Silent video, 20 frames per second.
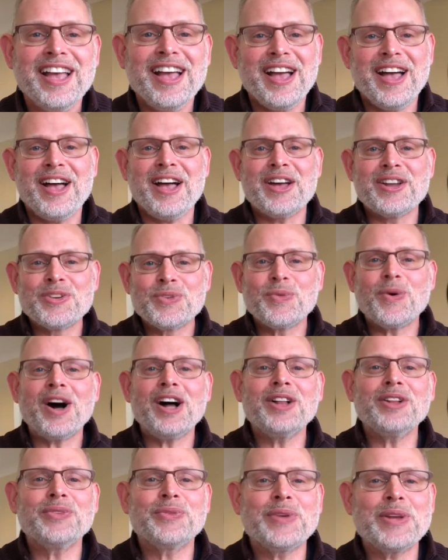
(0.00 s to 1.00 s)
And
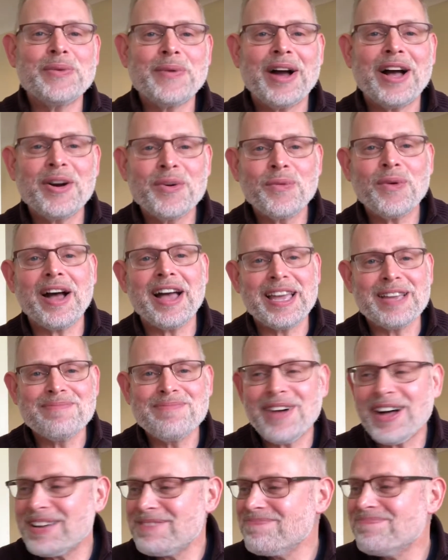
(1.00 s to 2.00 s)
while we were away,
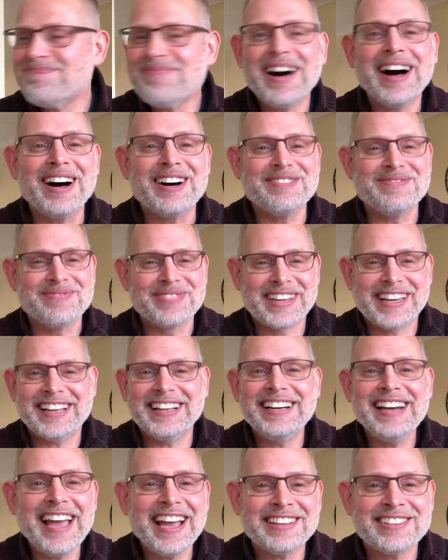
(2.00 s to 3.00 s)
my mum
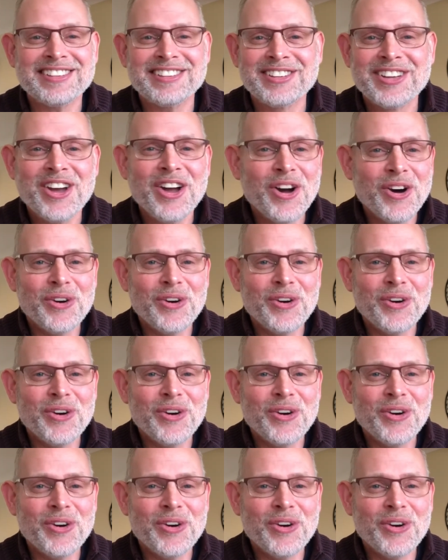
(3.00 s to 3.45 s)
collected